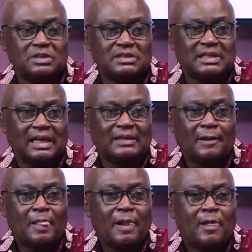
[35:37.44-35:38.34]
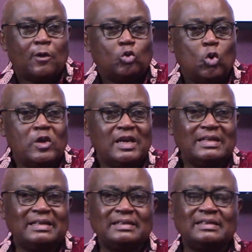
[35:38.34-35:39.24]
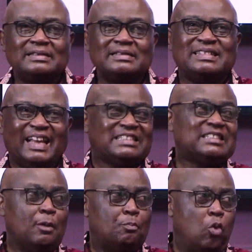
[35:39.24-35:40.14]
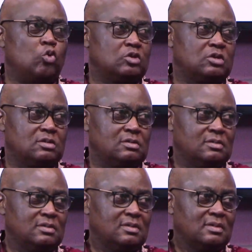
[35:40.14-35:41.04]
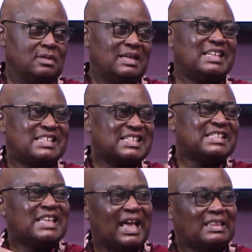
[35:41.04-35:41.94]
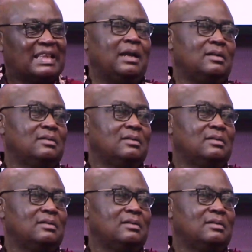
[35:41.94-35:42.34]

is that doing national polls is easier than